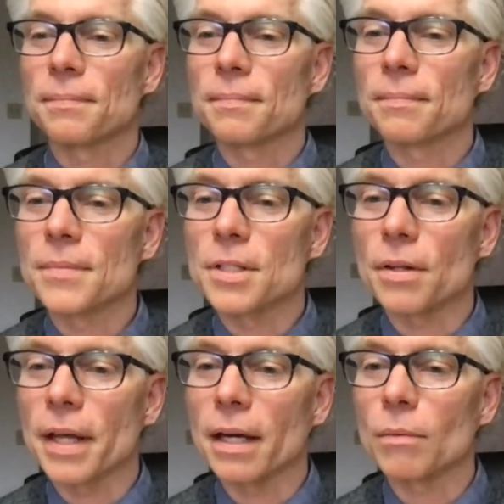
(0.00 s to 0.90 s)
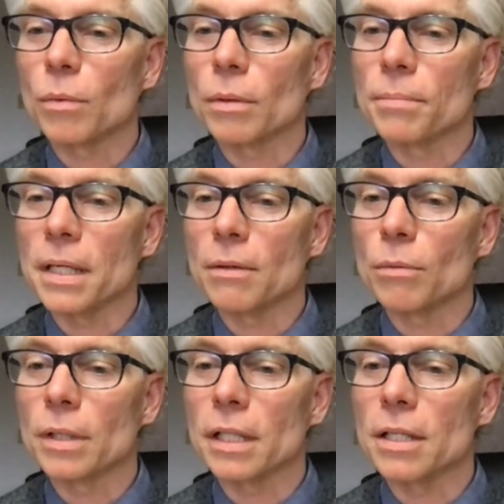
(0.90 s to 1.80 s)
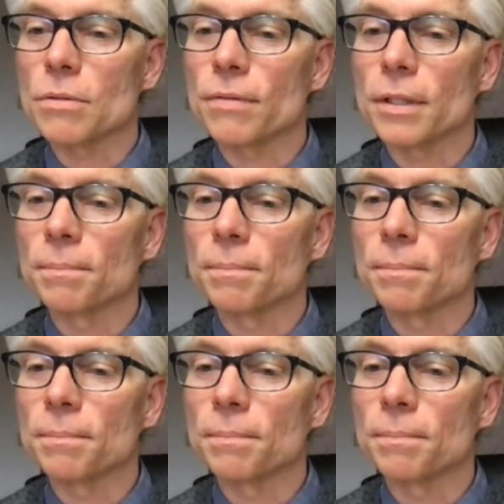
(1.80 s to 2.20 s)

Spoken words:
So that will be really useful.